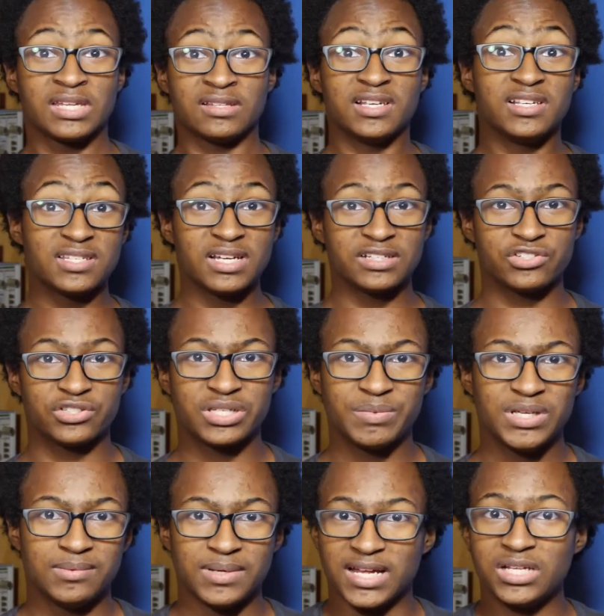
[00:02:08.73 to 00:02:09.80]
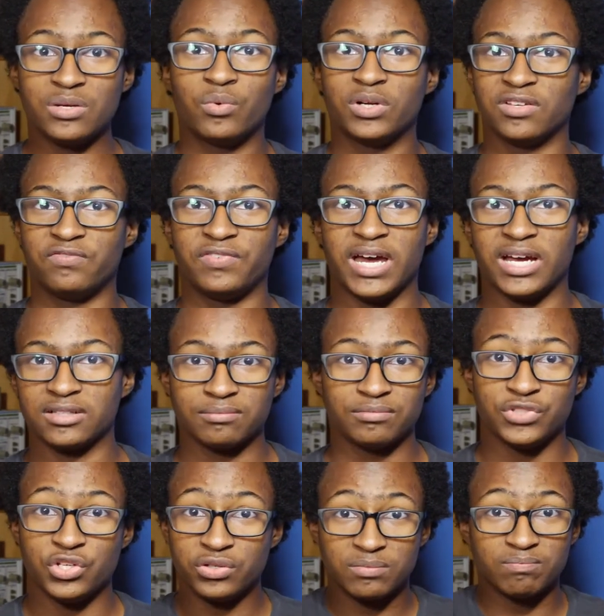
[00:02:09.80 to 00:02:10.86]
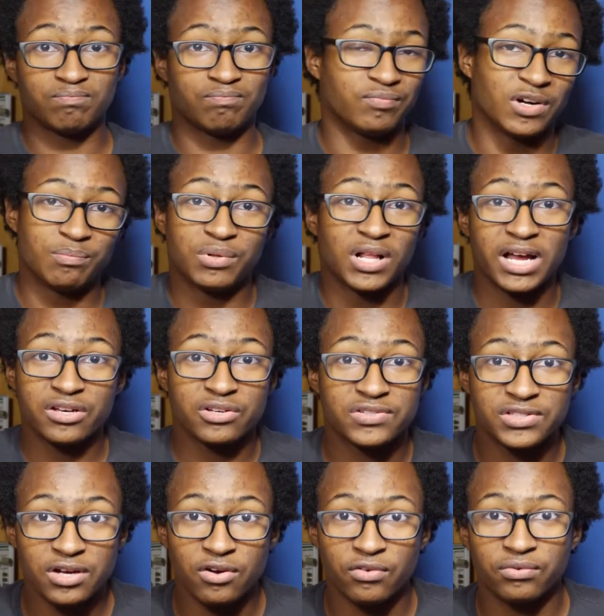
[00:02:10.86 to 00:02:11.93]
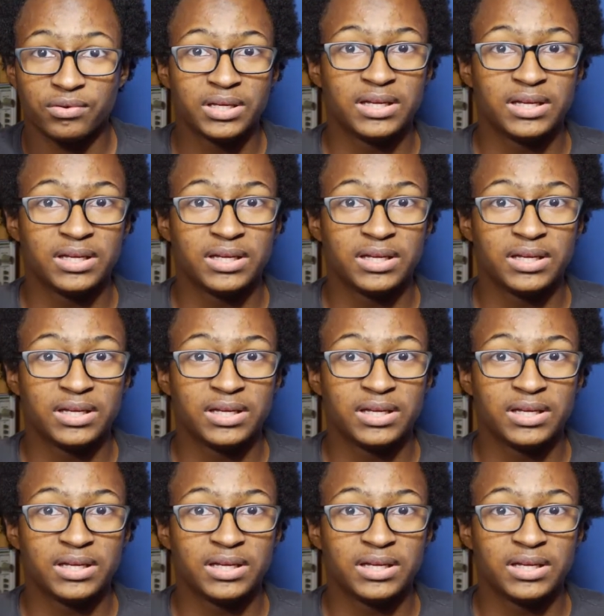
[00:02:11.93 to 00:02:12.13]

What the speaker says: These electors can be anyone, in fact. You can apply yourself.